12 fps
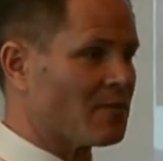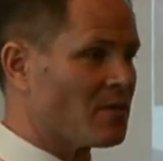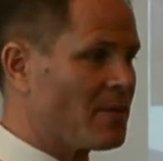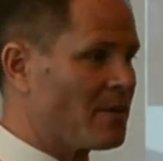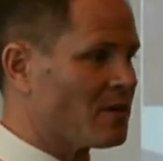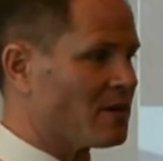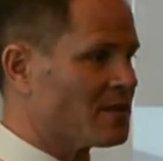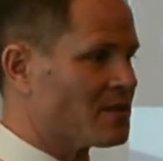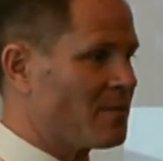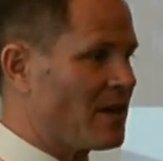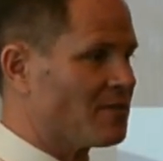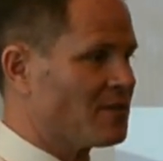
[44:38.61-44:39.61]
And remember, it's
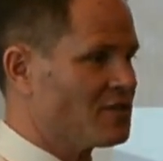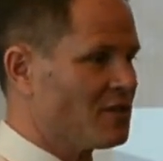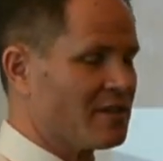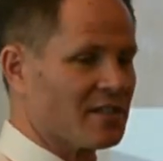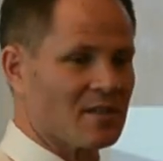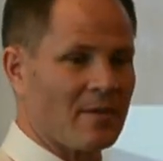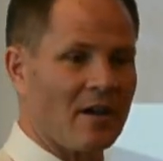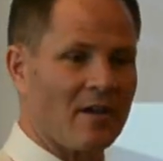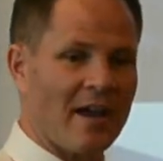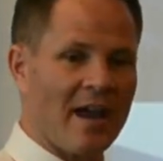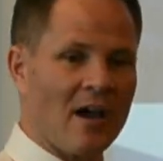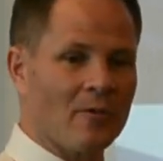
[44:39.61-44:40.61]
about the journey. It's
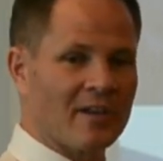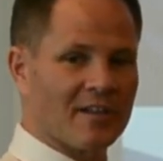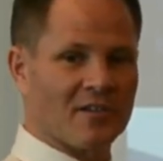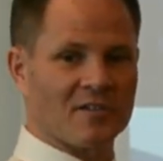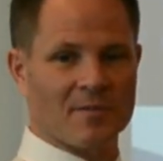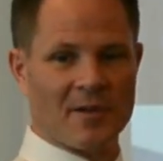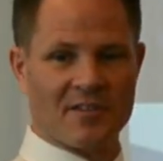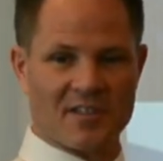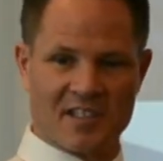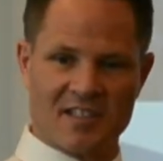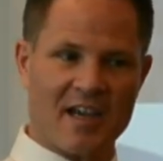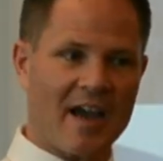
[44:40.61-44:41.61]
about how we get there. It's
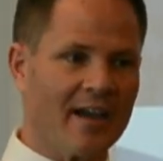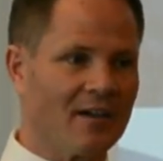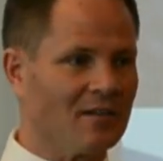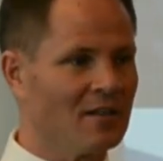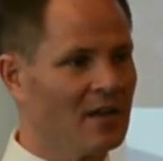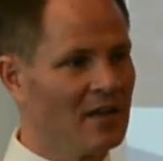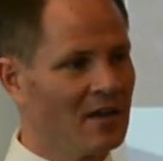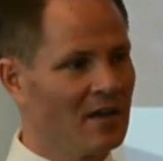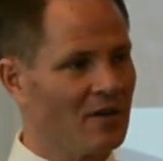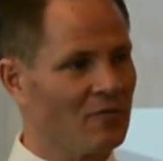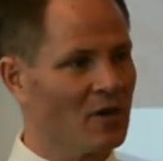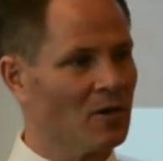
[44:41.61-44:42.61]
about the style
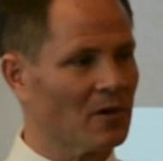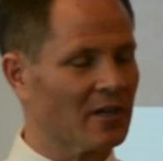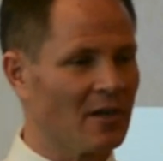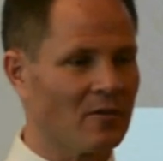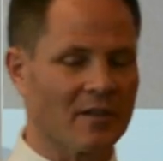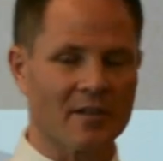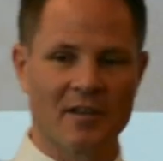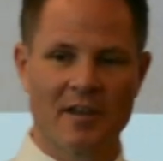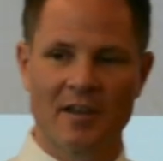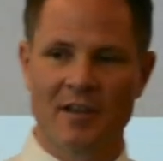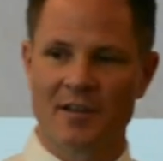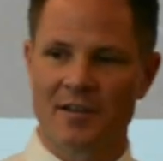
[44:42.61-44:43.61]
of where we're
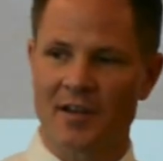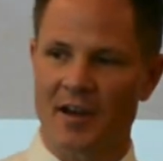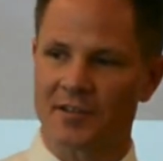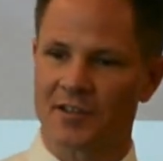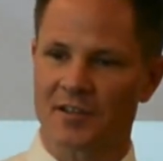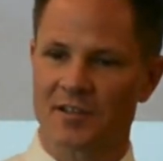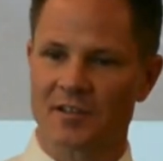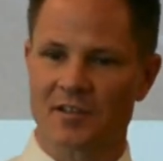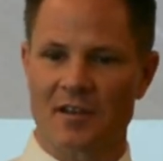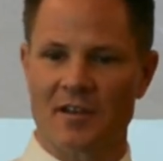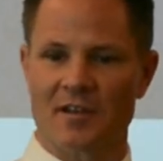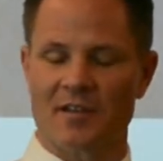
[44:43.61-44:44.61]
going, not
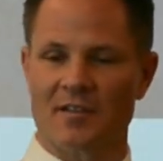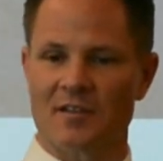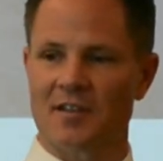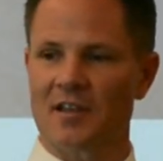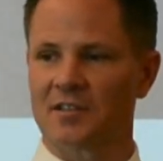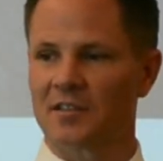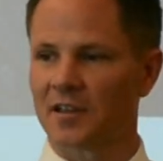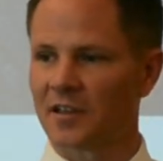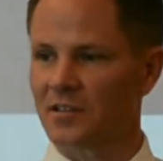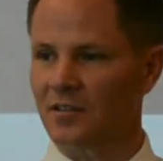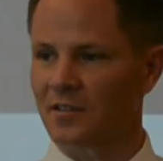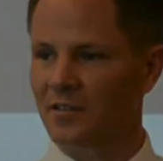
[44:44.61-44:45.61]
just uh, the
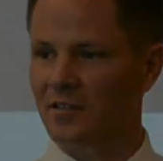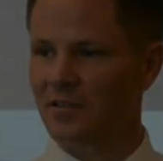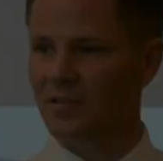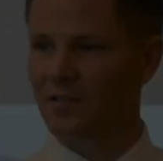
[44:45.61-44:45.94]
destination.